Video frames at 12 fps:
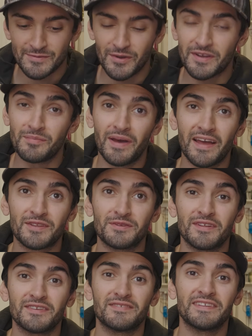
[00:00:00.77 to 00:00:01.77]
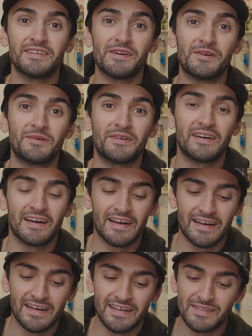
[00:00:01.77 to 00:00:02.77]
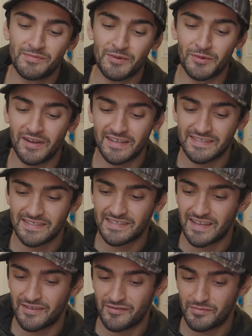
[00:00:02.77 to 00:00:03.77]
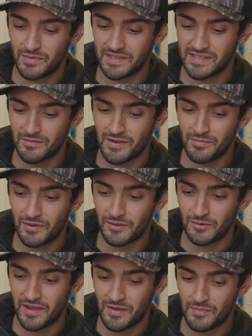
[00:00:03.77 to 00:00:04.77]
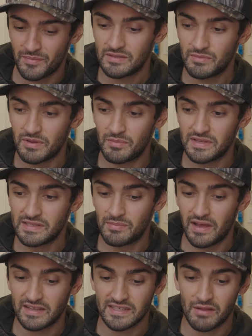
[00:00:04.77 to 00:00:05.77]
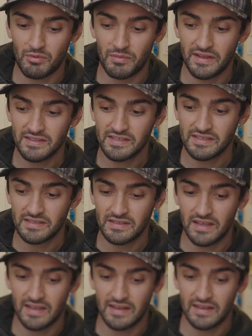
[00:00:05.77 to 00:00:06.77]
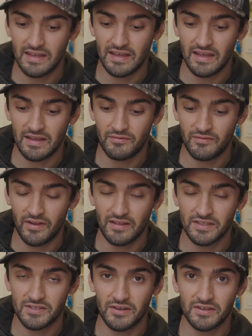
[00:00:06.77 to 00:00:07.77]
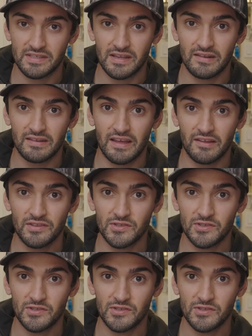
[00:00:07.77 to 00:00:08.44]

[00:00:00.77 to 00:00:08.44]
Welcome back to another video. It's been a while since I've put something up on the web. It's been a busy past couple months, and I'm finally starting to settle down.